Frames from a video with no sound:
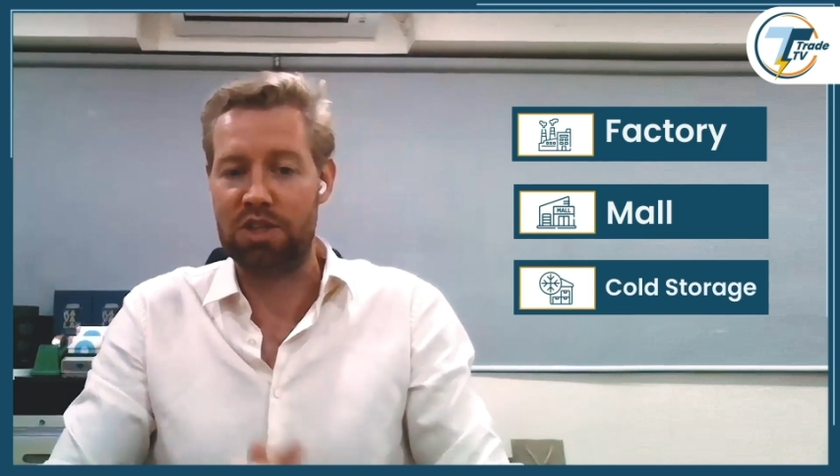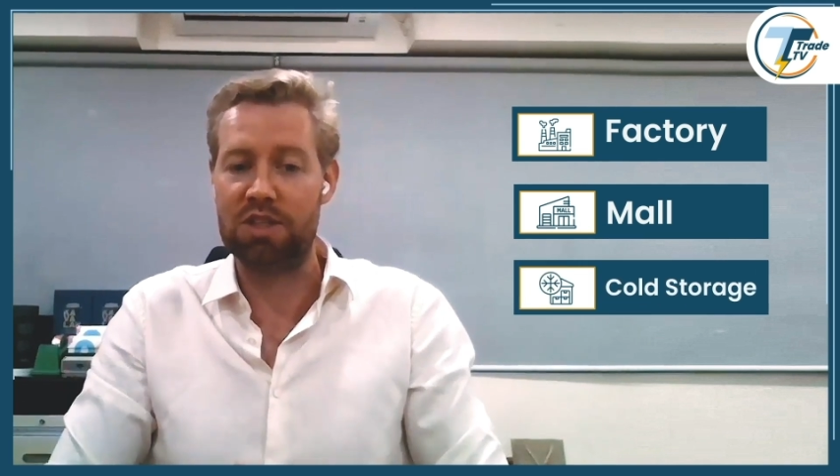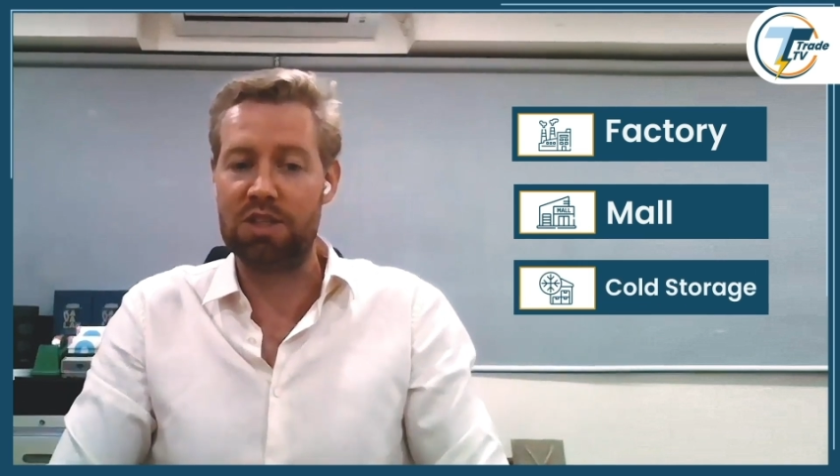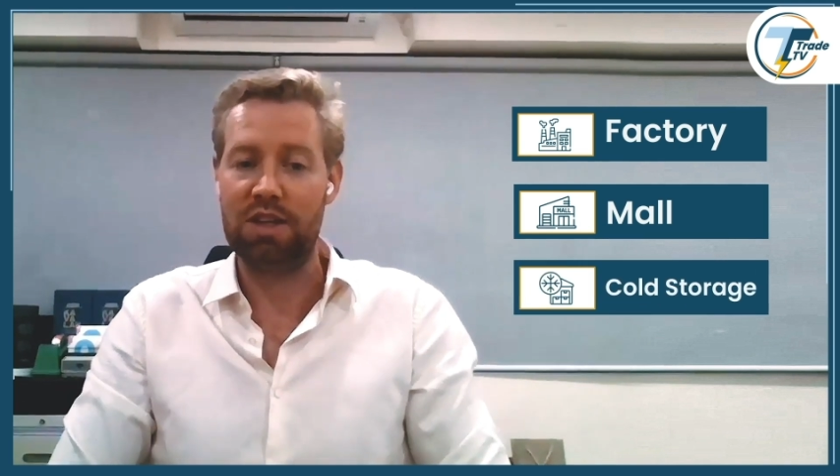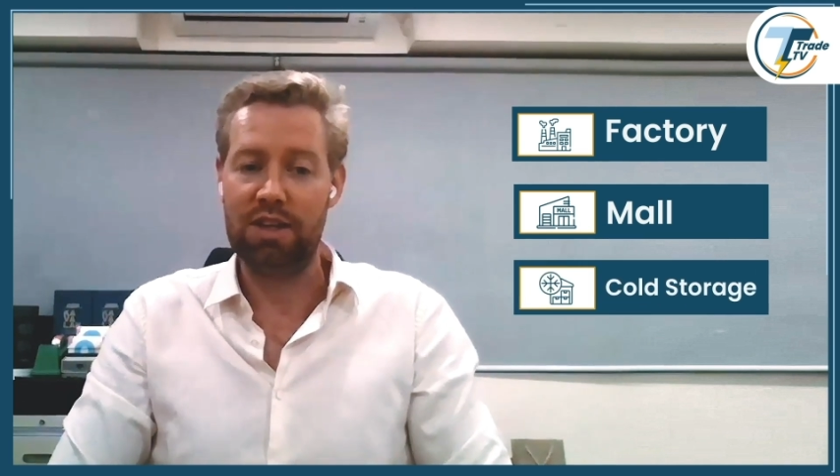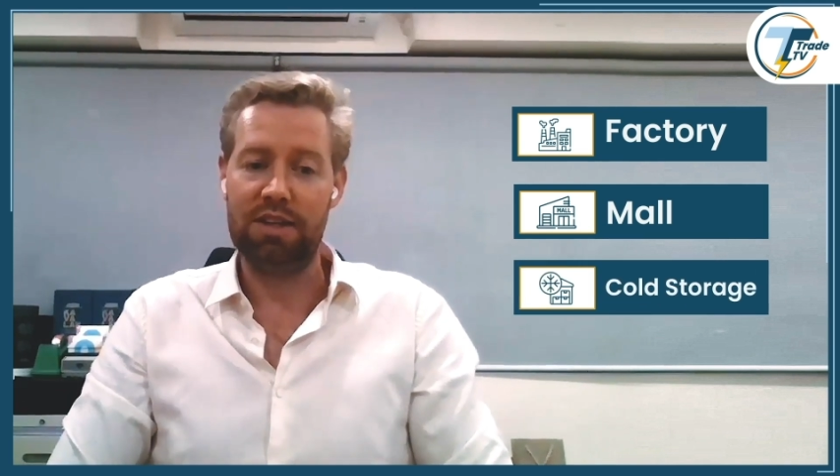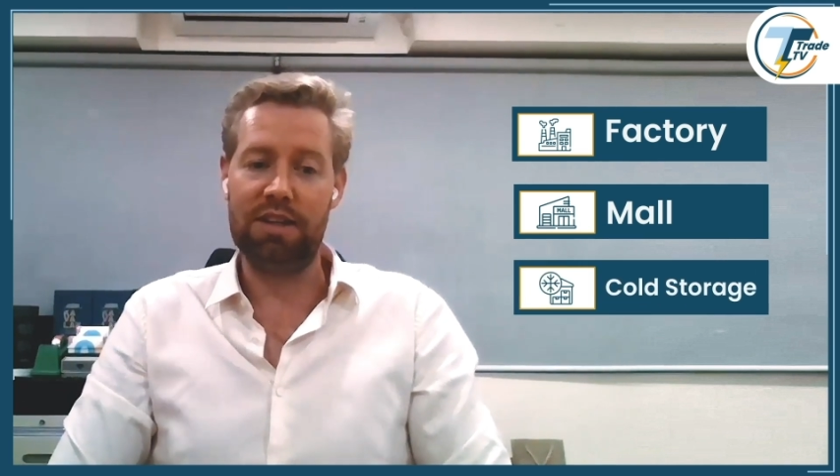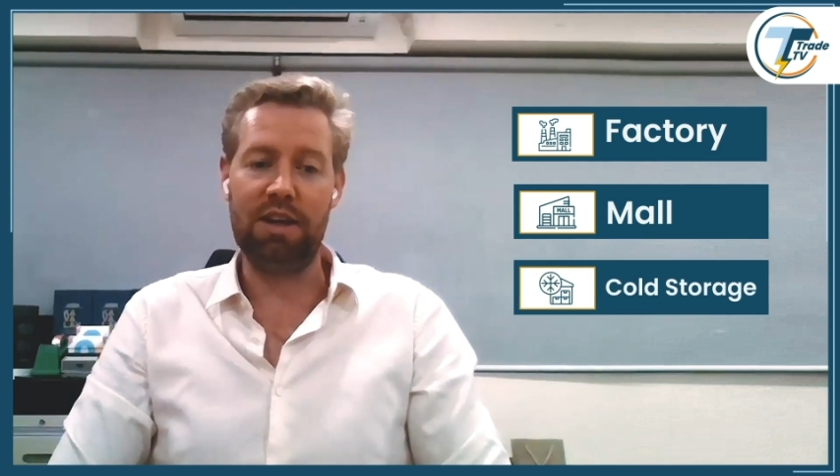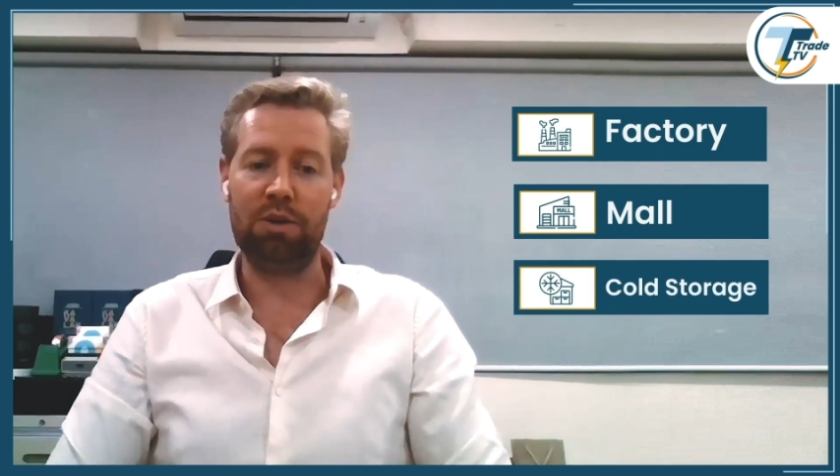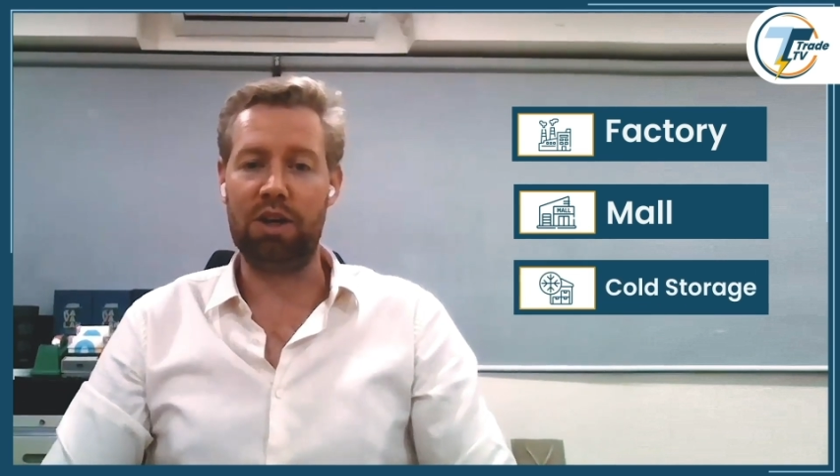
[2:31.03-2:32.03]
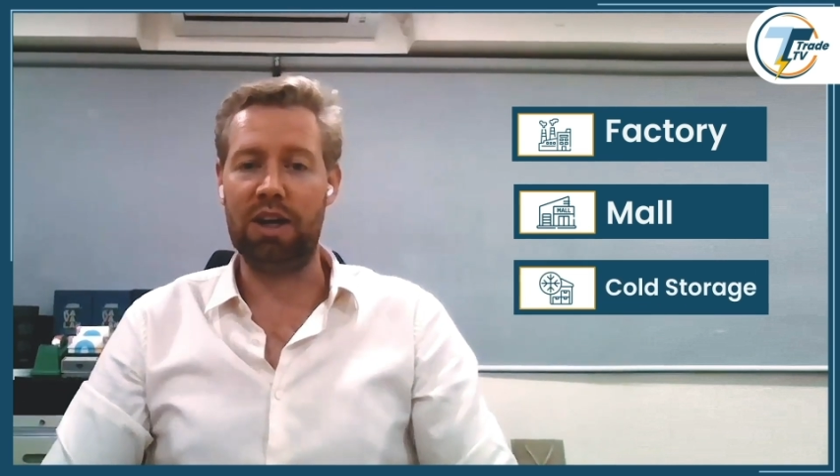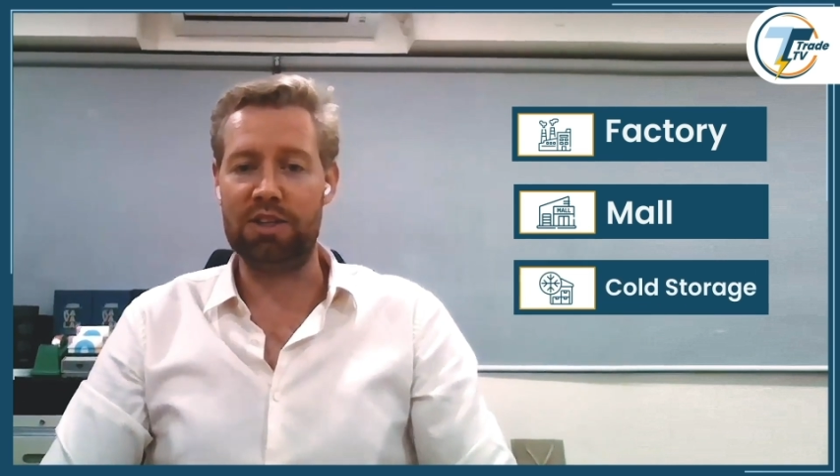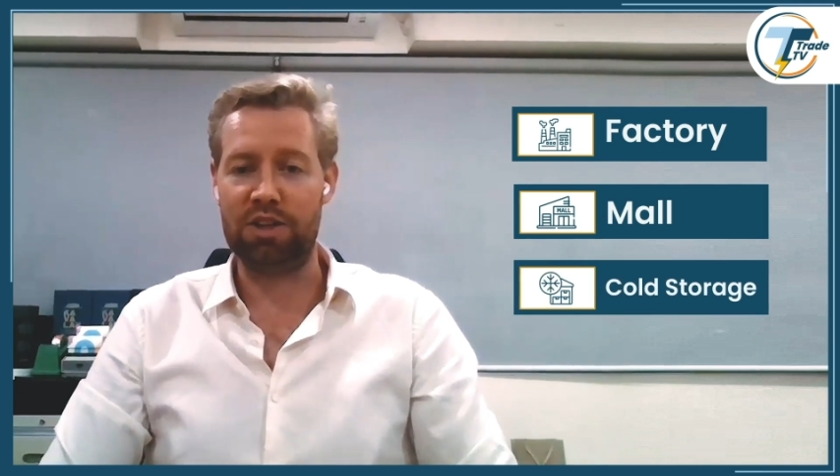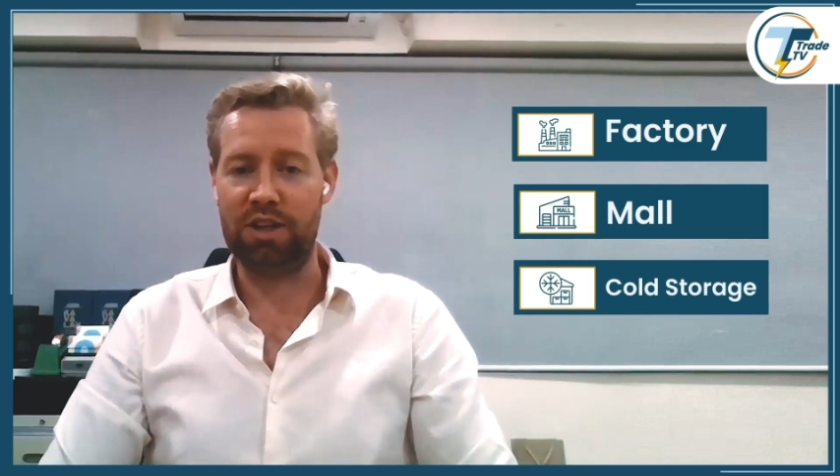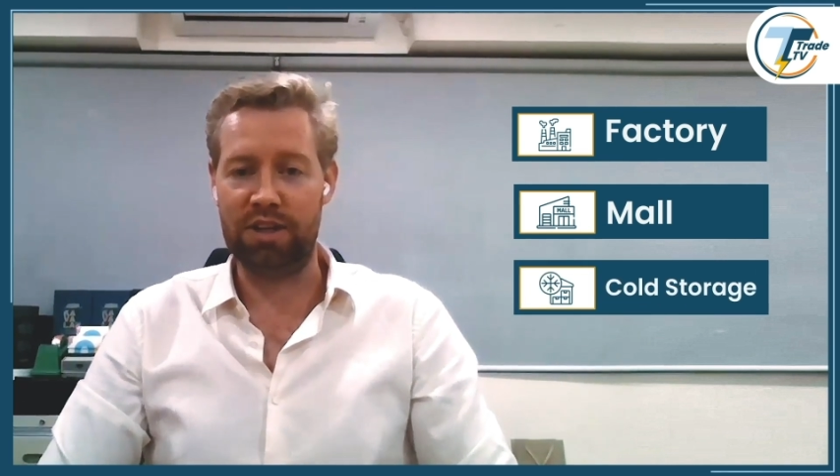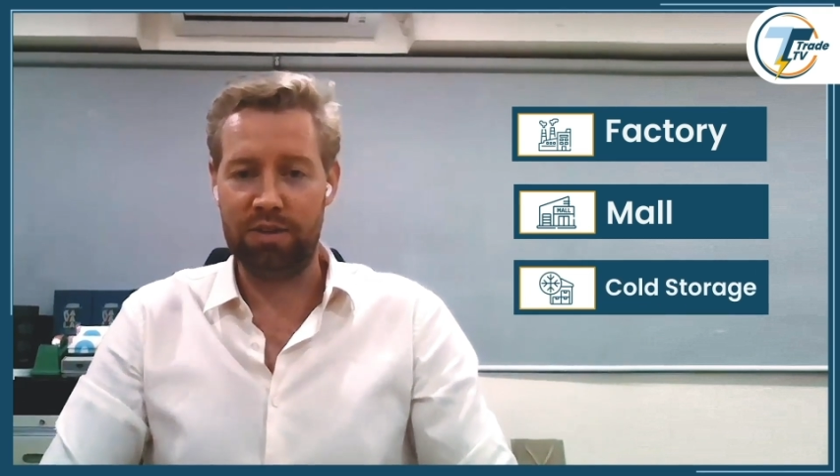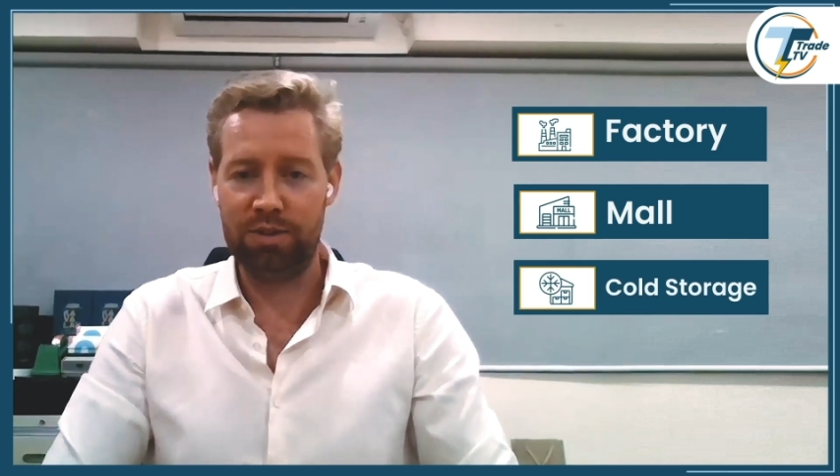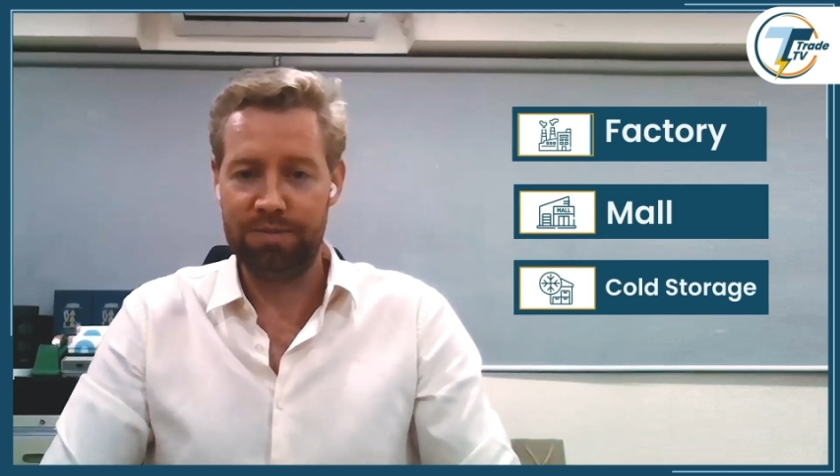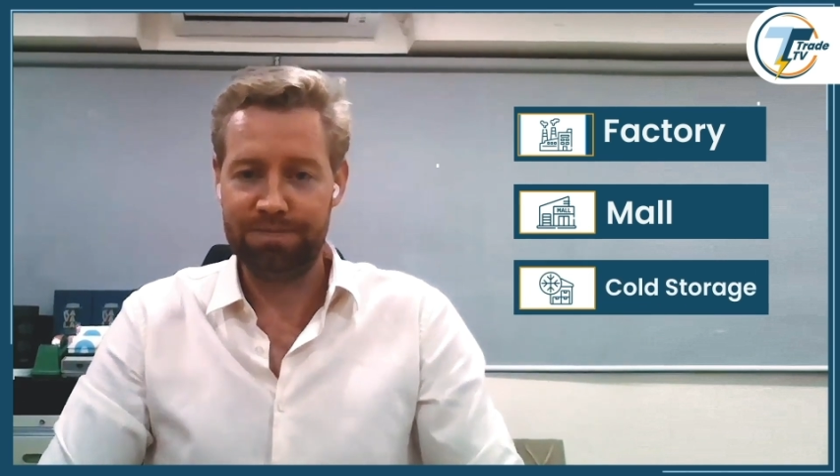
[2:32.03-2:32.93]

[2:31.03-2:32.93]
is that our clients are into.